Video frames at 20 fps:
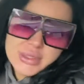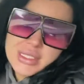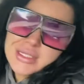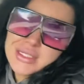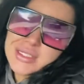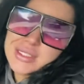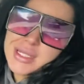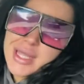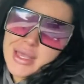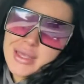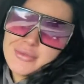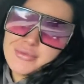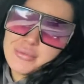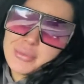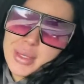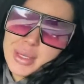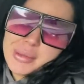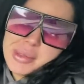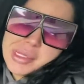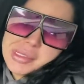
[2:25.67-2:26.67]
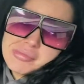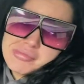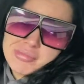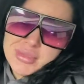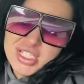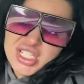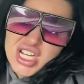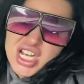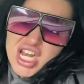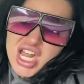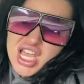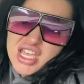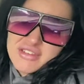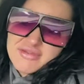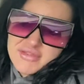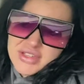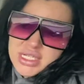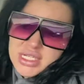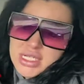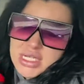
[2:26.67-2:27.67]
It's life, baby. It's life.
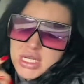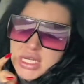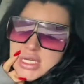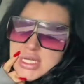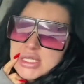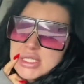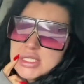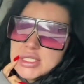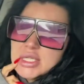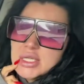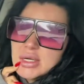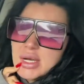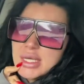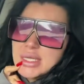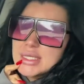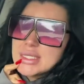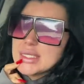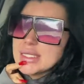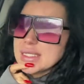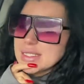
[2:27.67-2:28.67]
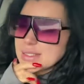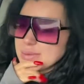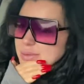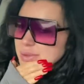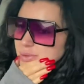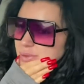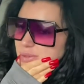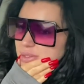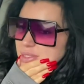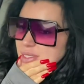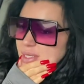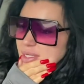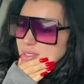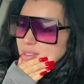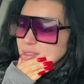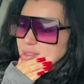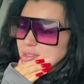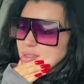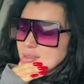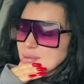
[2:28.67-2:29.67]
So I need to get some spray
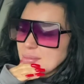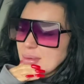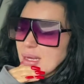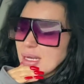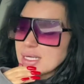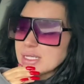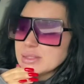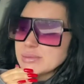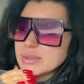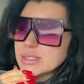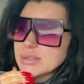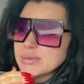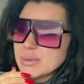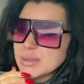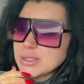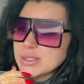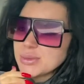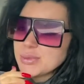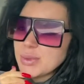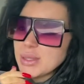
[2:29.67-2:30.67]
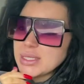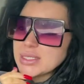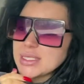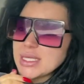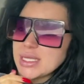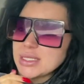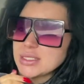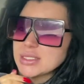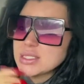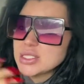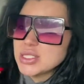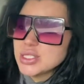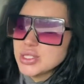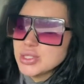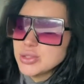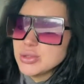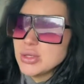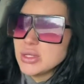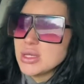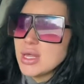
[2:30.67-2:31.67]
tan. And my husband's been spray tanning
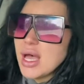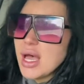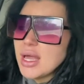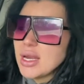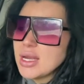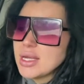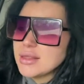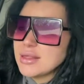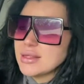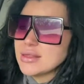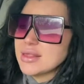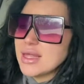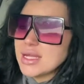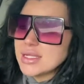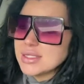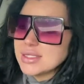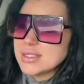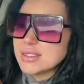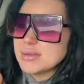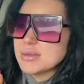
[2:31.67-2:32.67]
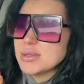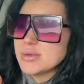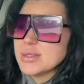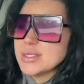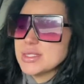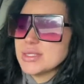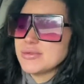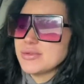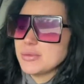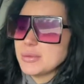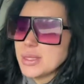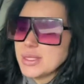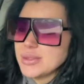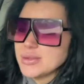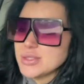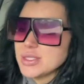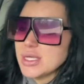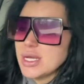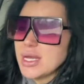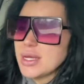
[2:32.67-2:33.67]
too a lot, and I think that's the reason for my
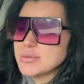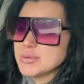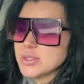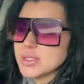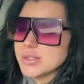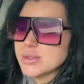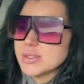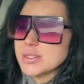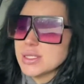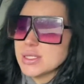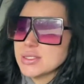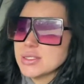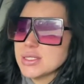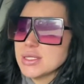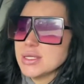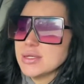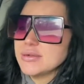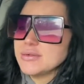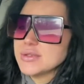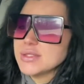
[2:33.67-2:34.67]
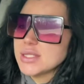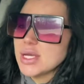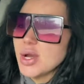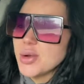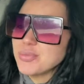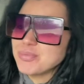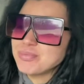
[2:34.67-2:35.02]
UTI. I'm just so sensitive, so.